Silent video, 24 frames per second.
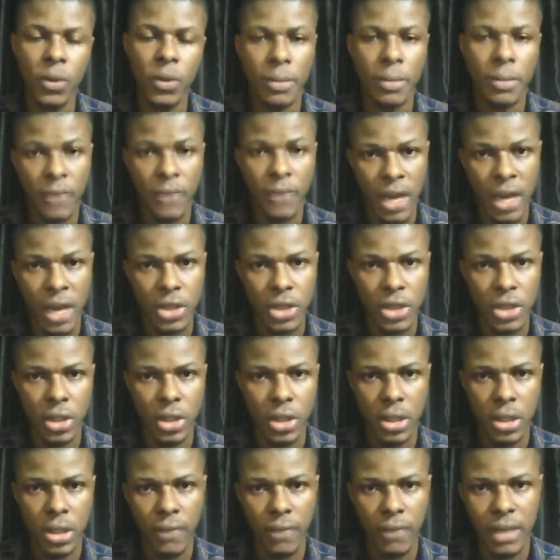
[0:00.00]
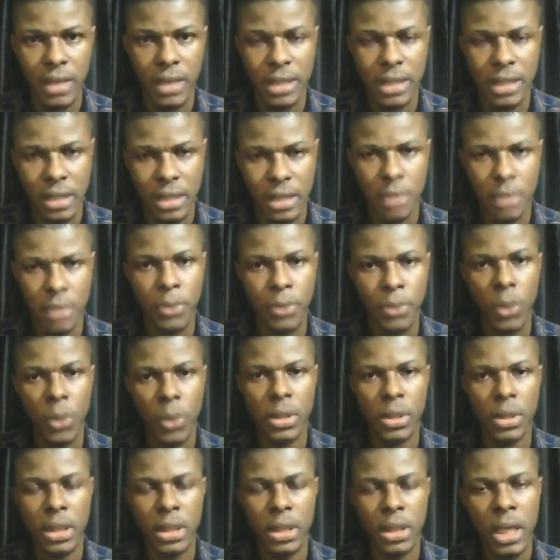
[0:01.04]
ramifications of this and the
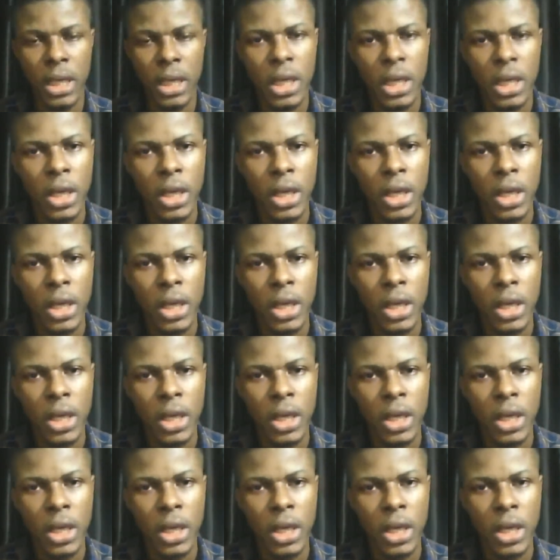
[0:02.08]
importance